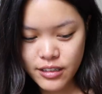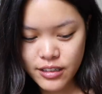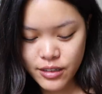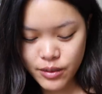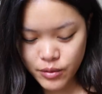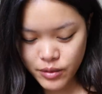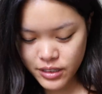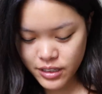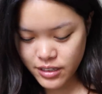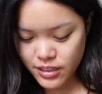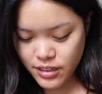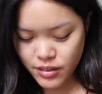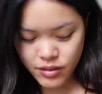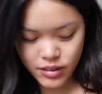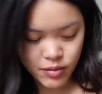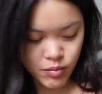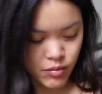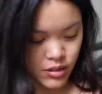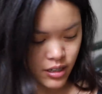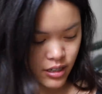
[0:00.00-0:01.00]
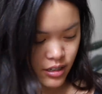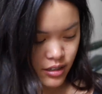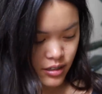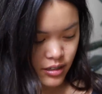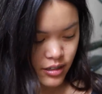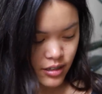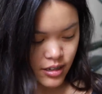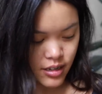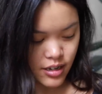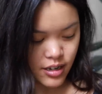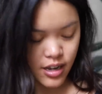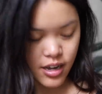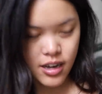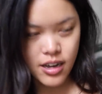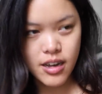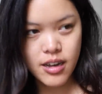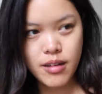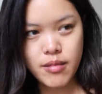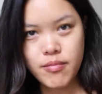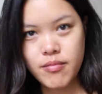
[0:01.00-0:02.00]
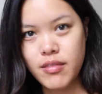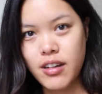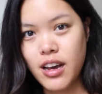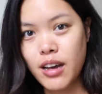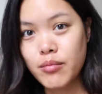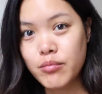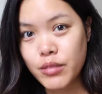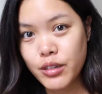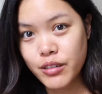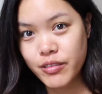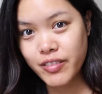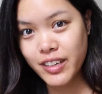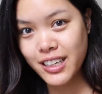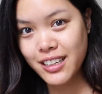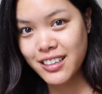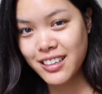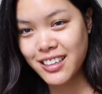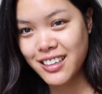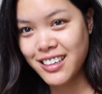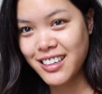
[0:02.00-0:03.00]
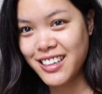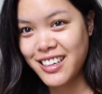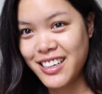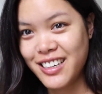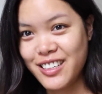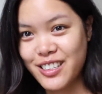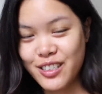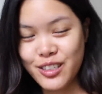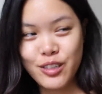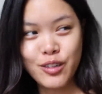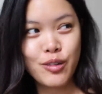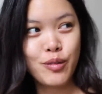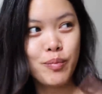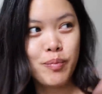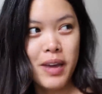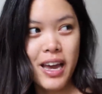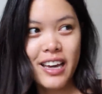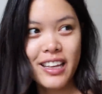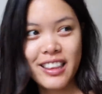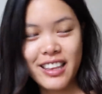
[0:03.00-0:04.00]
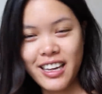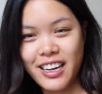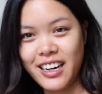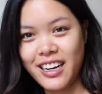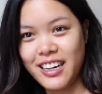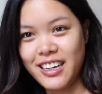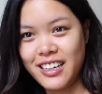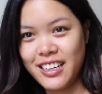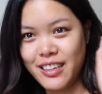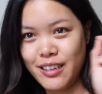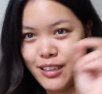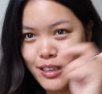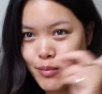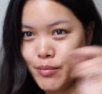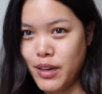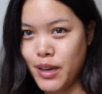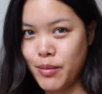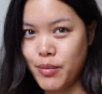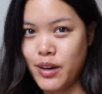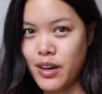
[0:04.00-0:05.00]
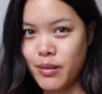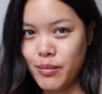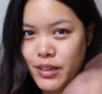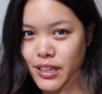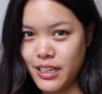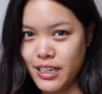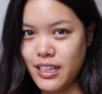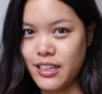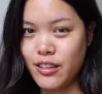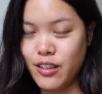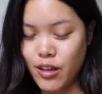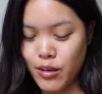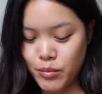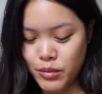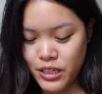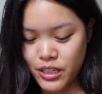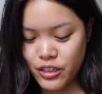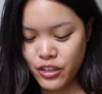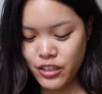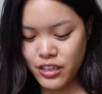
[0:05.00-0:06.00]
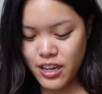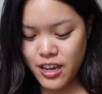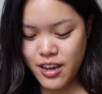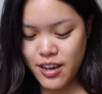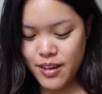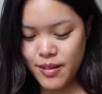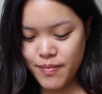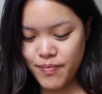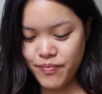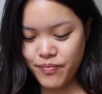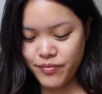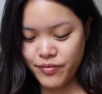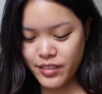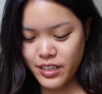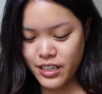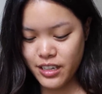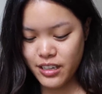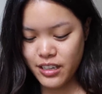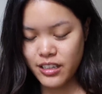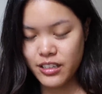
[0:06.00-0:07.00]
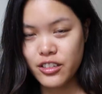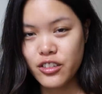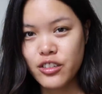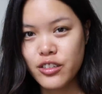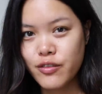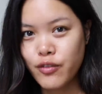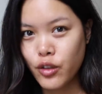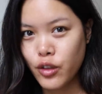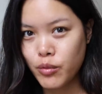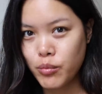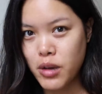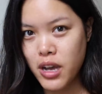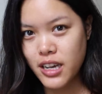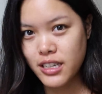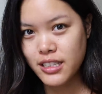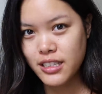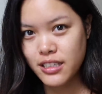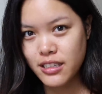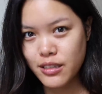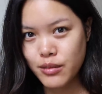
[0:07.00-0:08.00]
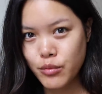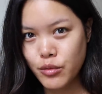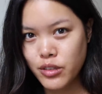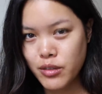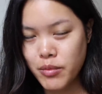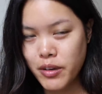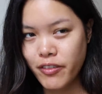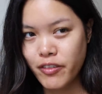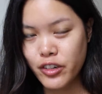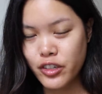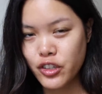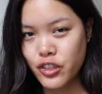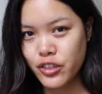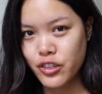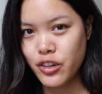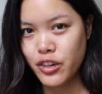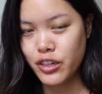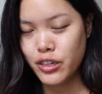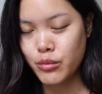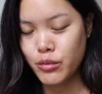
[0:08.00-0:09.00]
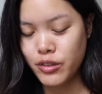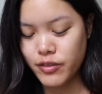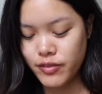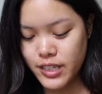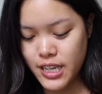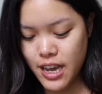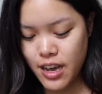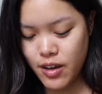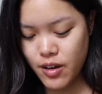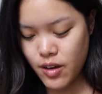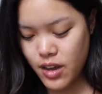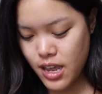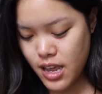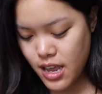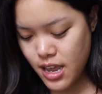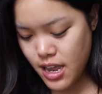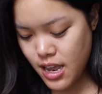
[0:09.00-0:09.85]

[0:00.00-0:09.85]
So what's new with me? Um, I'm moving. So back there in my apartment in Long Beach, um, it's just full of boxes. Most of my furniture's already moved out.